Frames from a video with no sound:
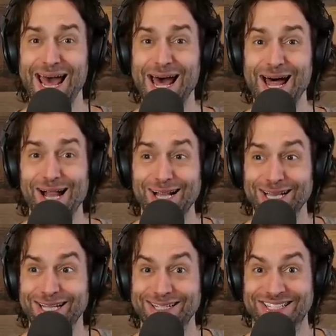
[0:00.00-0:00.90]

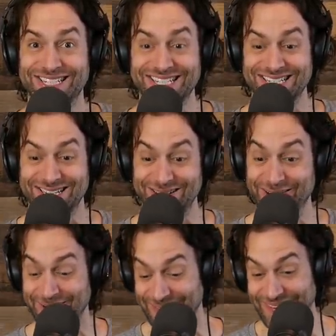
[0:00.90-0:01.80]
Oh,
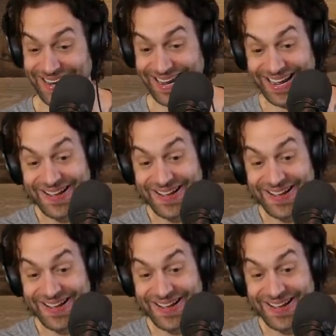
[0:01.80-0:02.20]
dude.